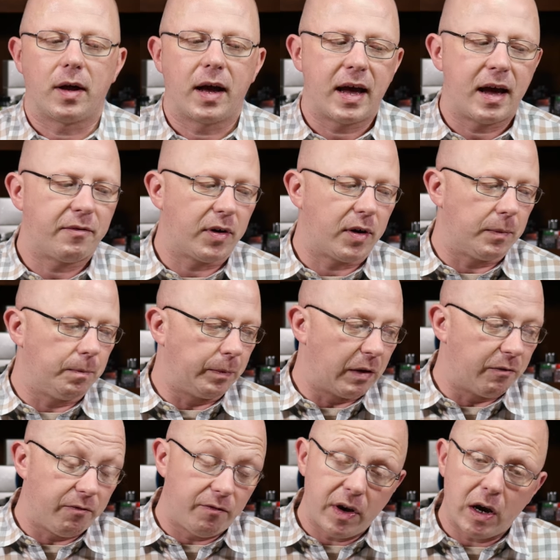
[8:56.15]
I have a,
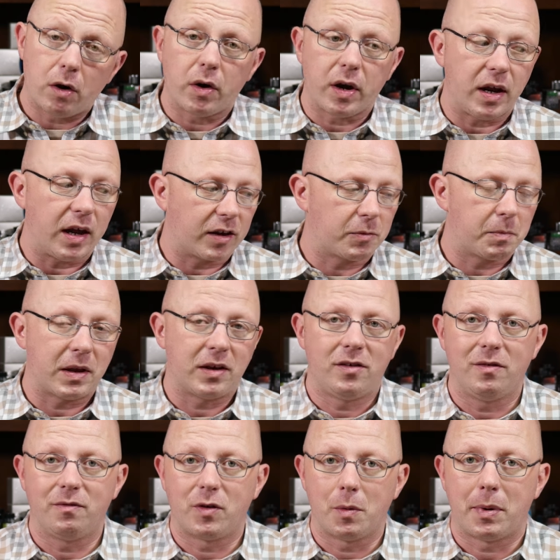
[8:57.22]
a very
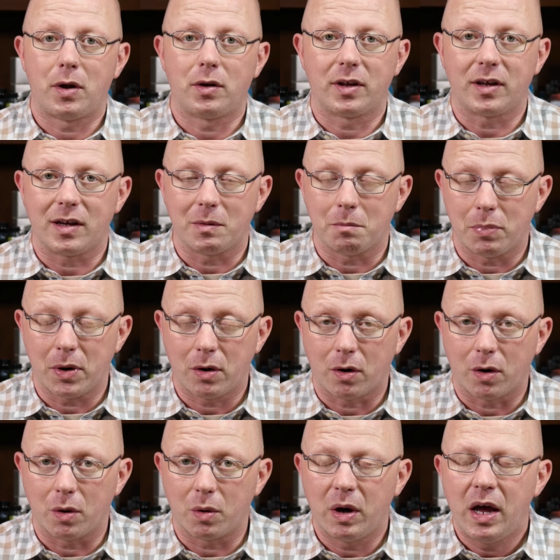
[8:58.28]
expensive Tibaldi
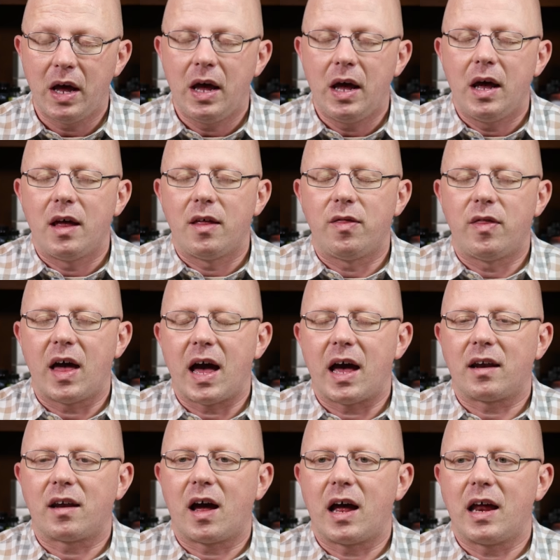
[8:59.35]
Impero
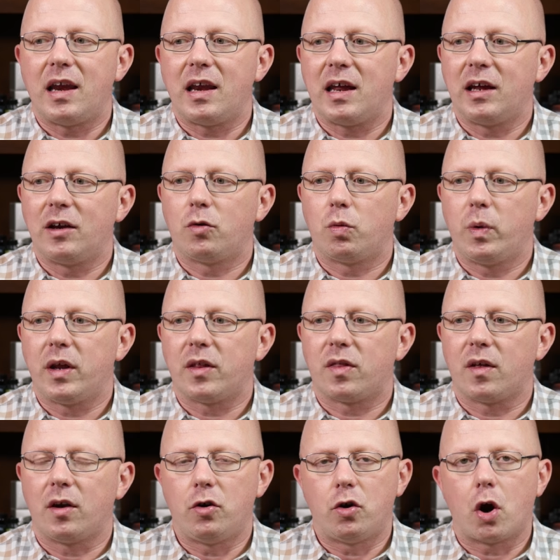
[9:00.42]
that I had inked with
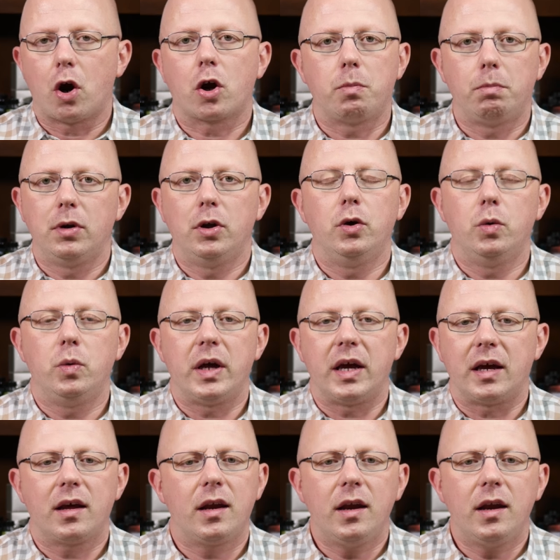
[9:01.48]
a dark blue ink.